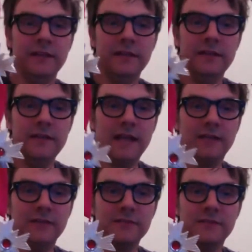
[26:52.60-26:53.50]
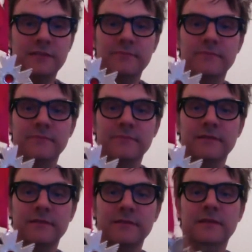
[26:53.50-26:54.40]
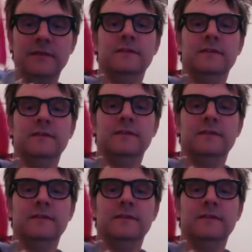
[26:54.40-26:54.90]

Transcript: necklace that somebody gave